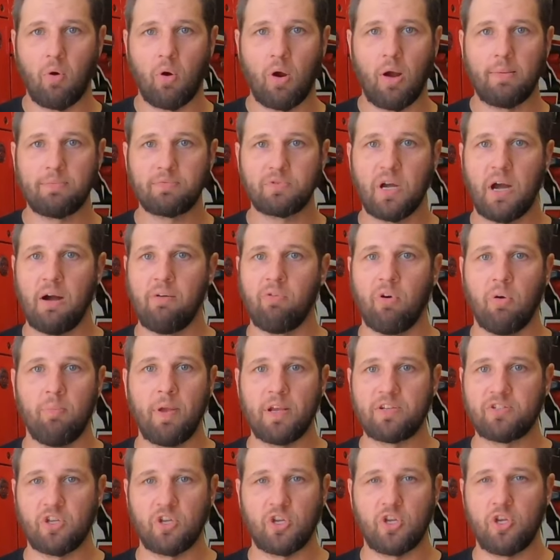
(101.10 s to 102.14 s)
more up travel. It
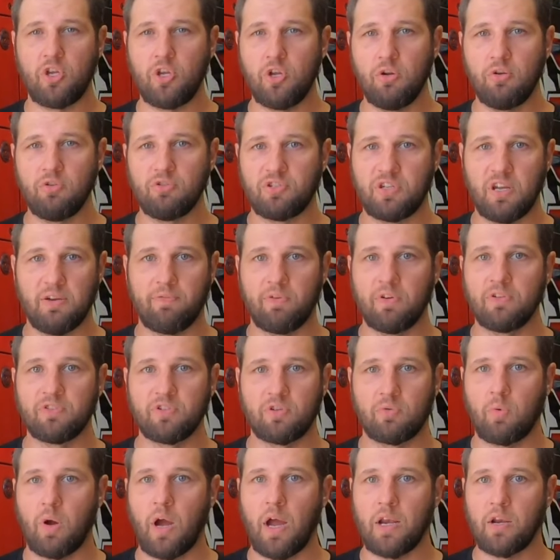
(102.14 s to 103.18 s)
makes a huge difference
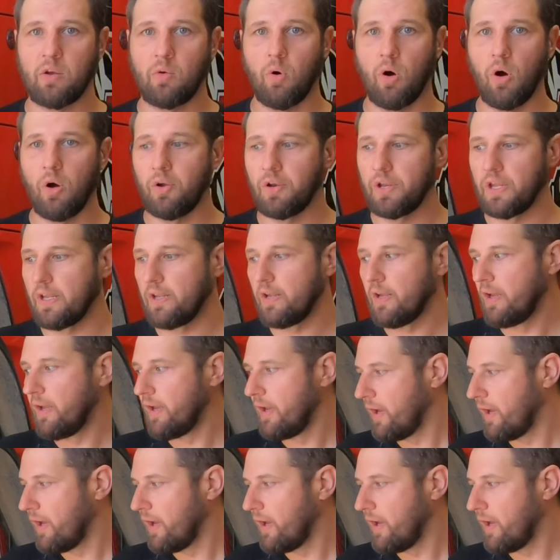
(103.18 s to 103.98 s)
in ride quality.